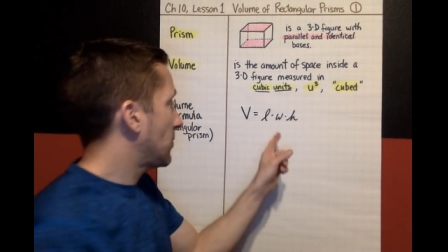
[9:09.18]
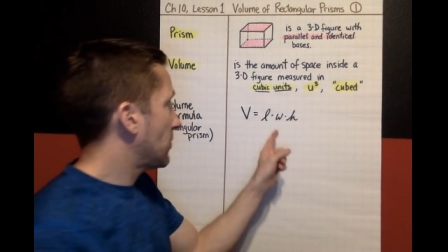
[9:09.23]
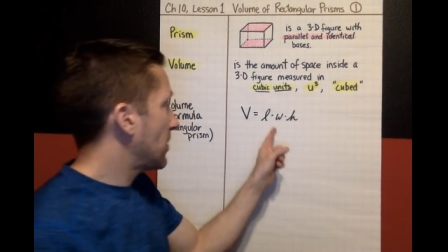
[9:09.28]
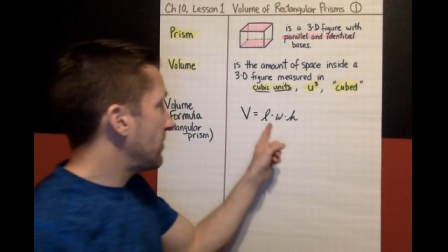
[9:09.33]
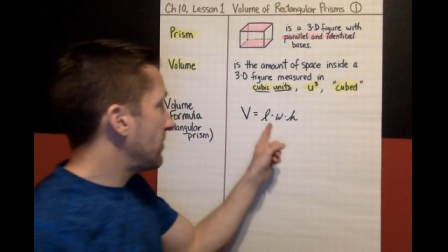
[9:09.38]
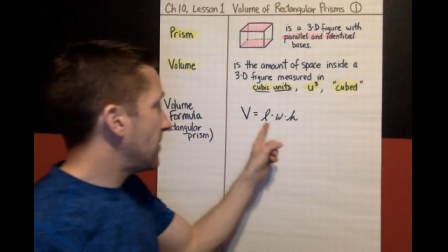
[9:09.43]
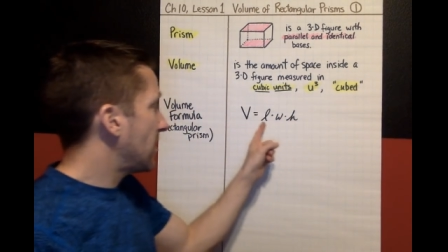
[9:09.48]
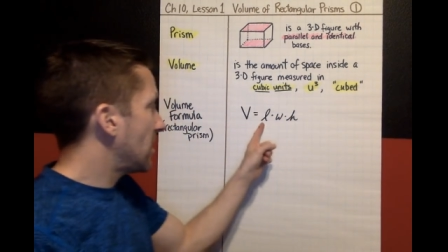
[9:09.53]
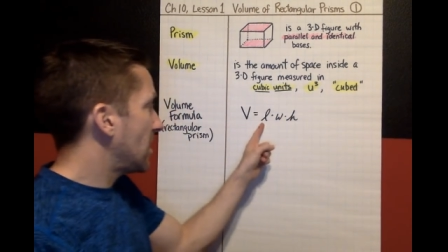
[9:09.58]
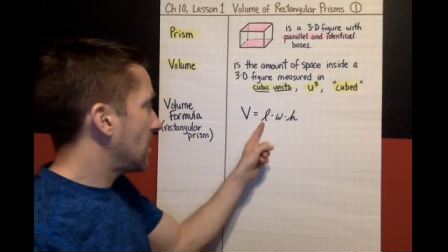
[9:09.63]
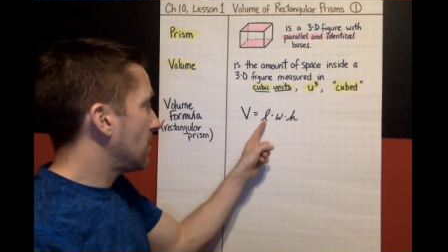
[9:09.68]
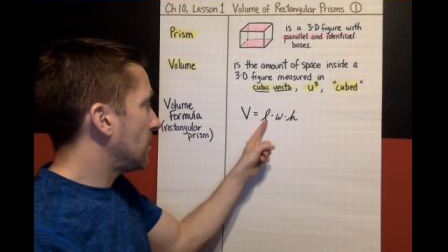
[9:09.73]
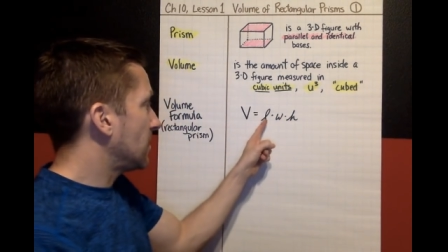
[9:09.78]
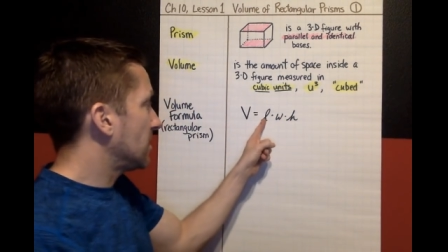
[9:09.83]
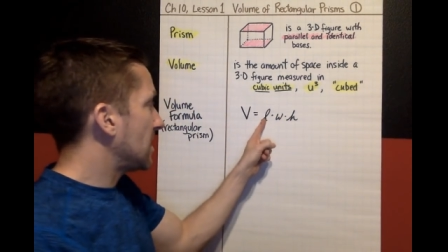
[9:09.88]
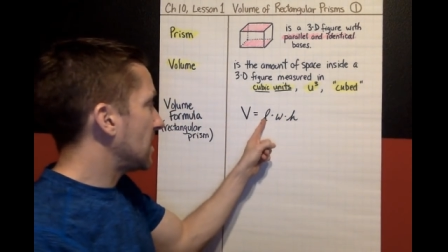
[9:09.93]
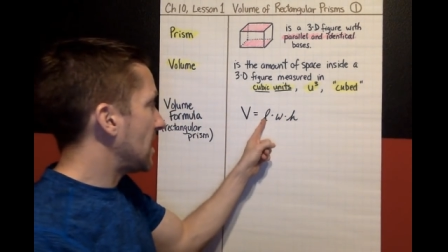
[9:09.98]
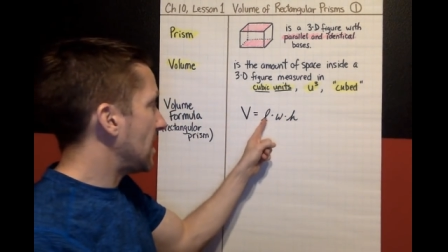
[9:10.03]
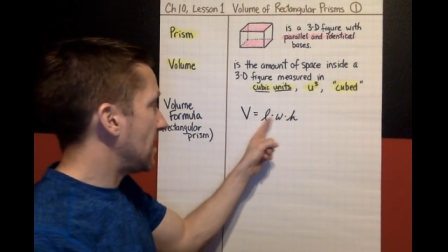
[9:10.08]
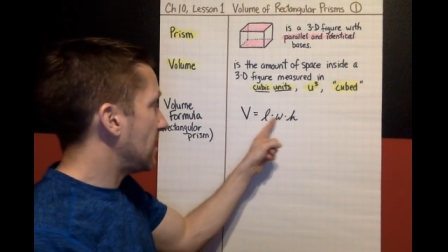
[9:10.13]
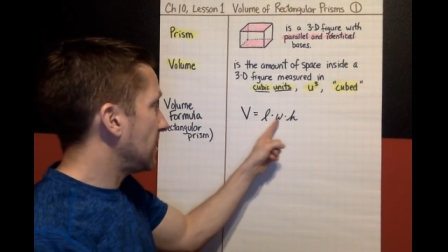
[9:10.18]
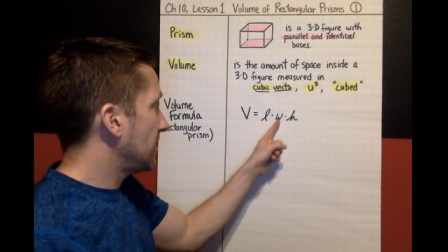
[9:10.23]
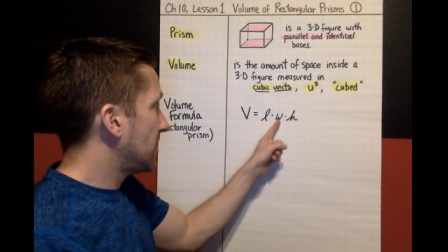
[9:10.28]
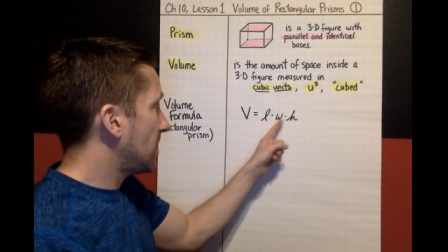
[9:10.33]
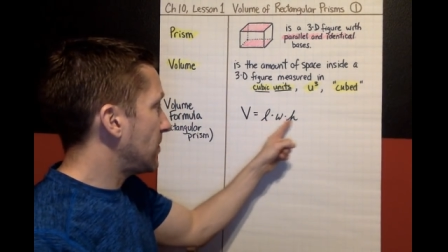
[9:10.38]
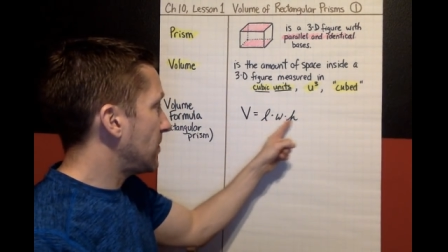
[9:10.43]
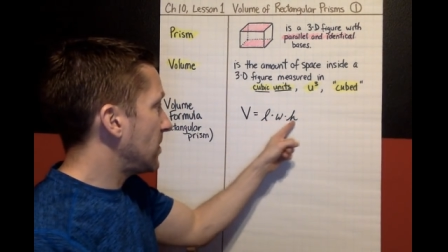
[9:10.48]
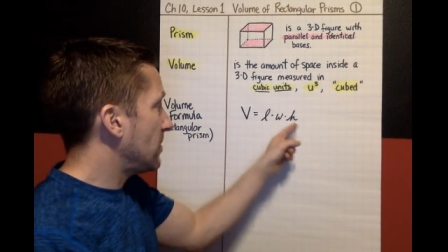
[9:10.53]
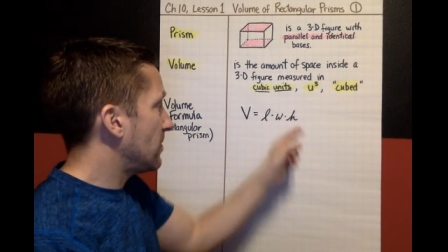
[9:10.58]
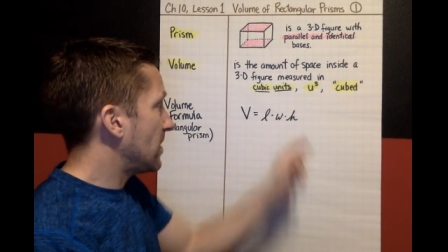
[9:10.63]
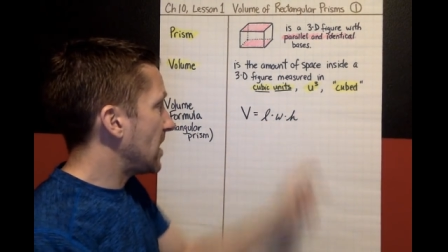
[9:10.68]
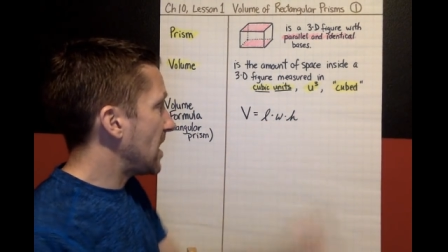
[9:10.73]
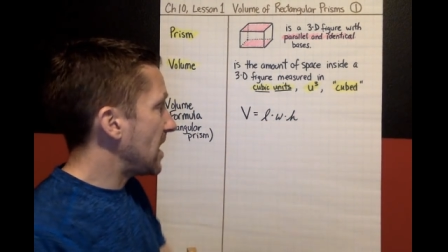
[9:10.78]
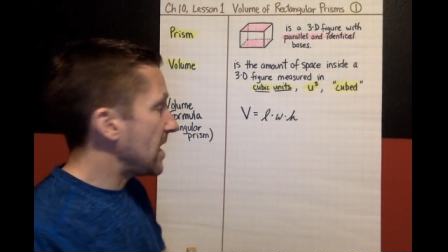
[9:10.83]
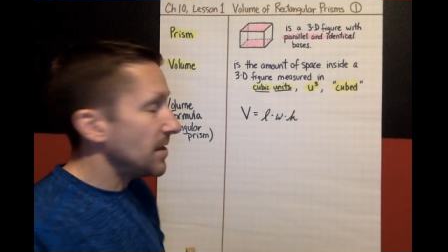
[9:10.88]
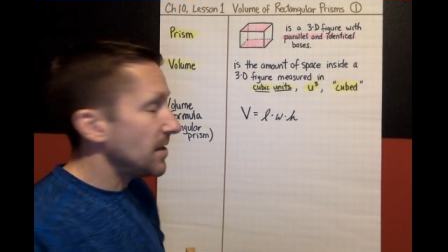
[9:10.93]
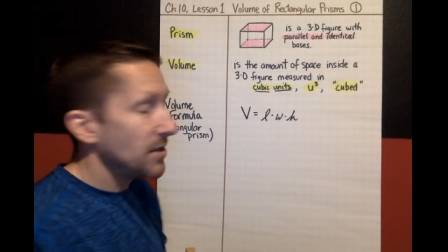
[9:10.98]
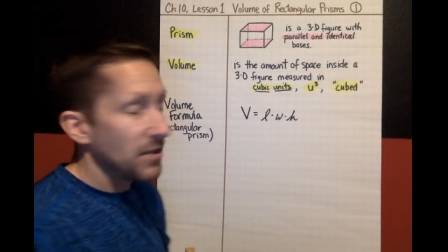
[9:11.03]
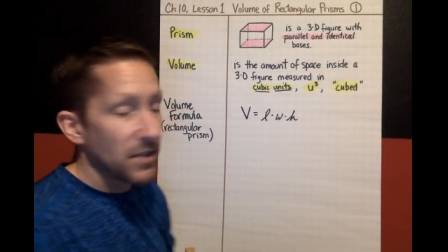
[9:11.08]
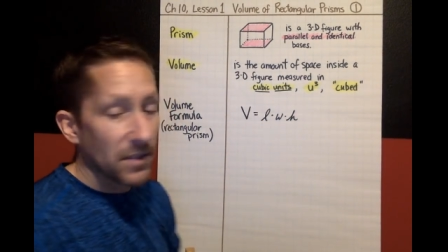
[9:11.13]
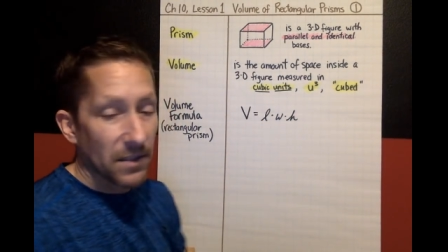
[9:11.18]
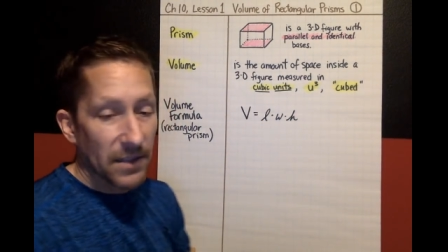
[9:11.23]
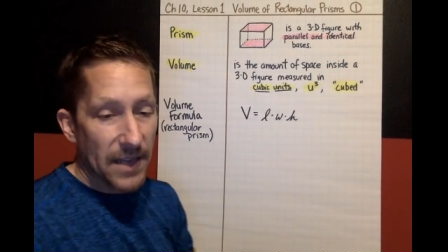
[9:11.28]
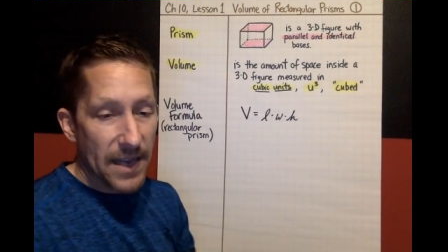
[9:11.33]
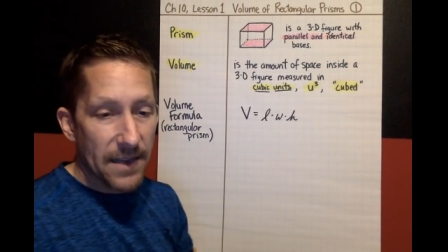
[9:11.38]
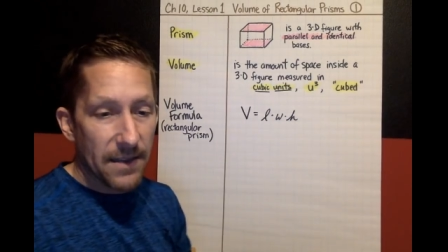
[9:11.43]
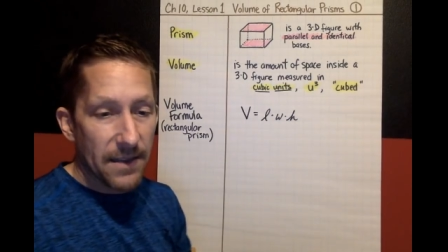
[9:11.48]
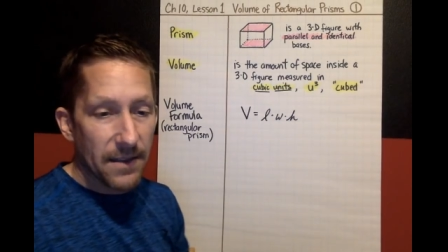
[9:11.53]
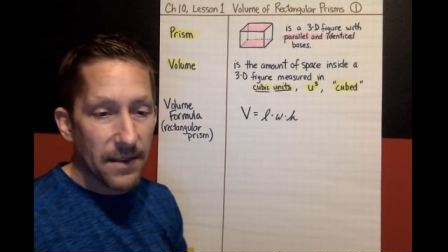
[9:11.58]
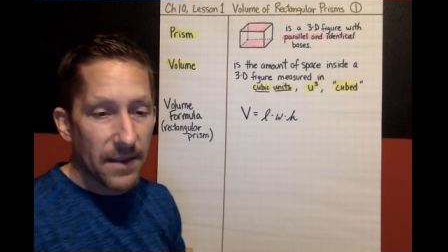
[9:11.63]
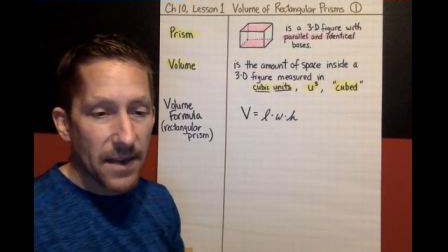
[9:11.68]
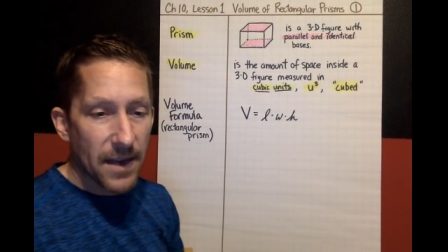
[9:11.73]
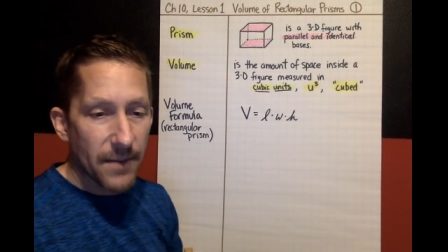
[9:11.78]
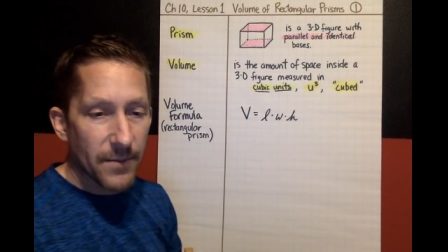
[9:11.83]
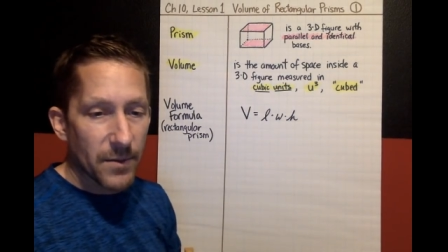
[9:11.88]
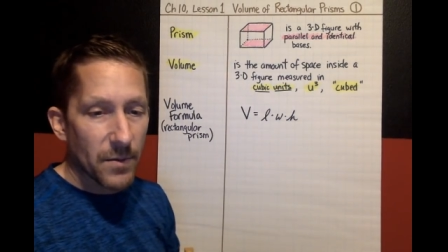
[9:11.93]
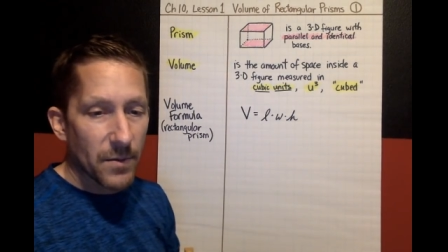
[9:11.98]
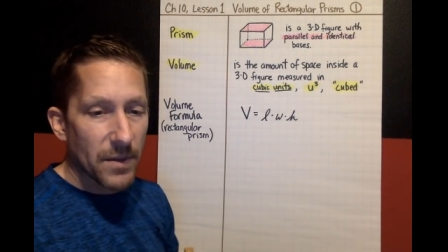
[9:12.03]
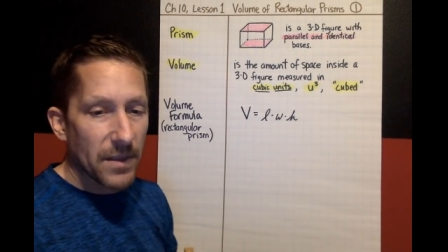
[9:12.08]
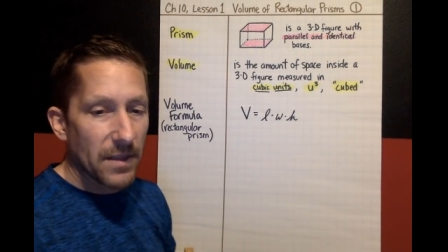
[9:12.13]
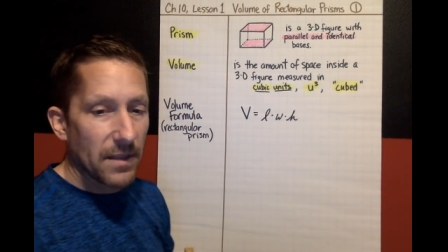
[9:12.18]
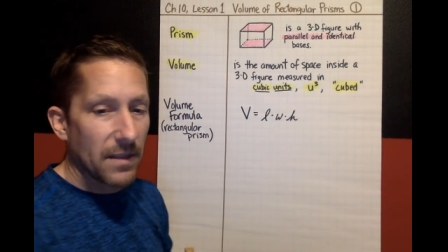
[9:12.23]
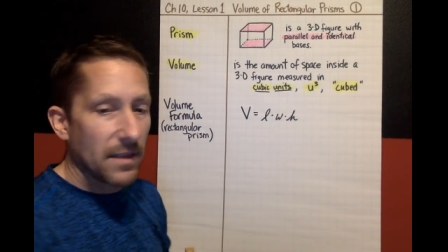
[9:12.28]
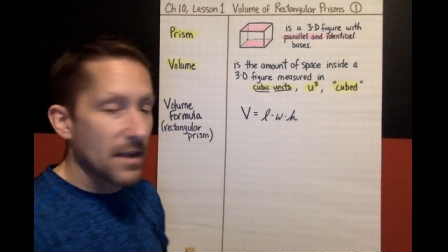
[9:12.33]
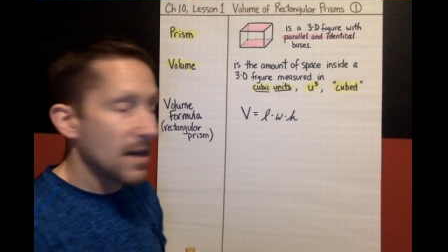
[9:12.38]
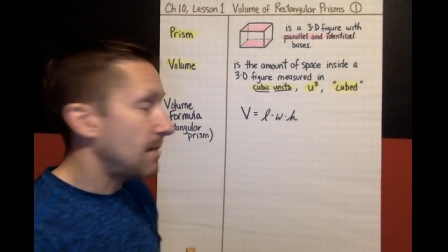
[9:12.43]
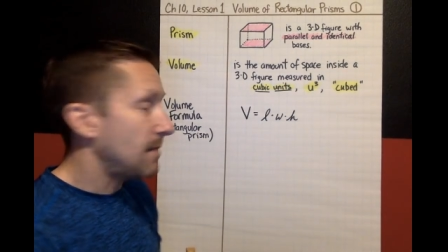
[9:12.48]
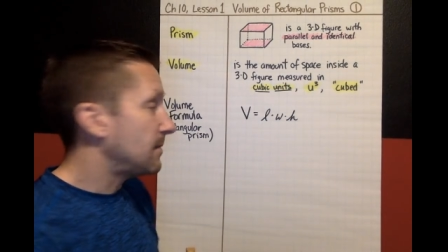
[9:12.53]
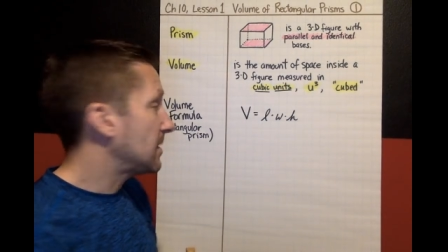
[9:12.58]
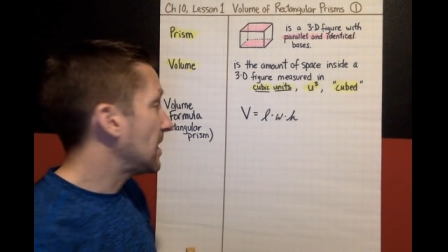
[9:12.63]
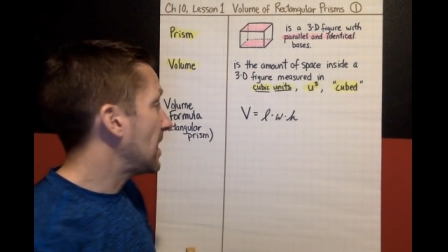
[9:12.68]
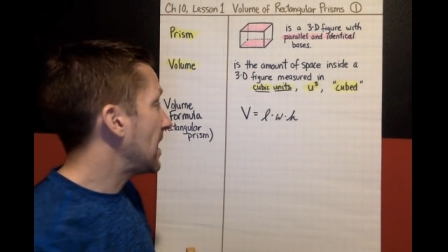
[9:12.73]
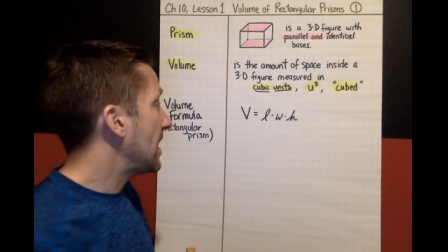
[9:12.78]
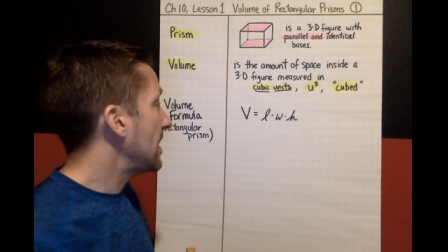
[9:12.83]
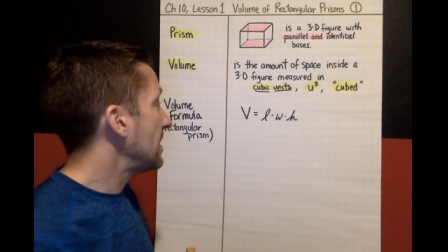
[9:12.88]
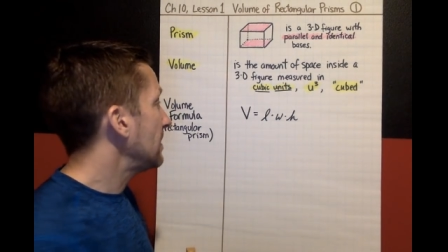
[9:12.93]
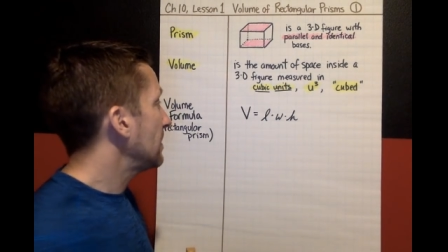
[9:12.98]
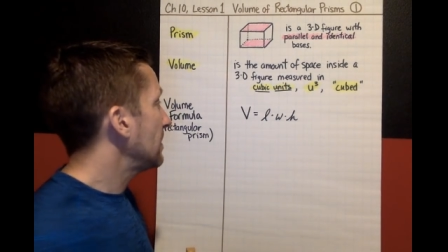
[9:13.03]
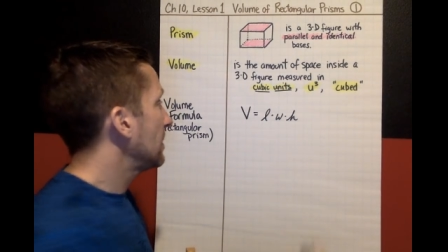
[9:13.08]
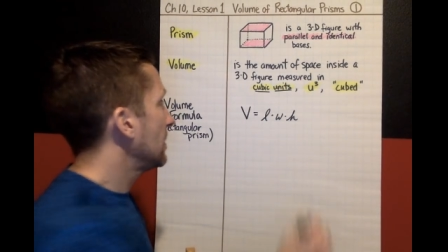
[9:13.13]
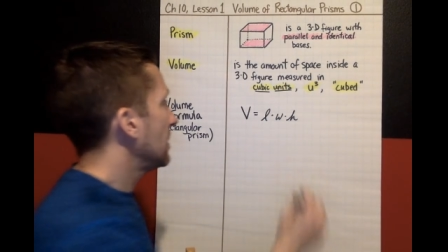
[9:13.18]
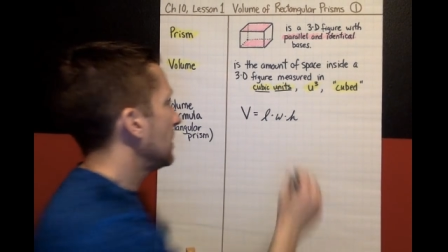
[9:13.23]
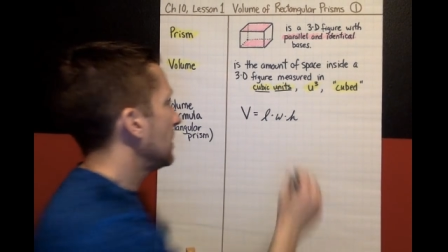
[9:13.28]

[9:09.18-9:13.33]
three variables, L, W, and H, length times width times height,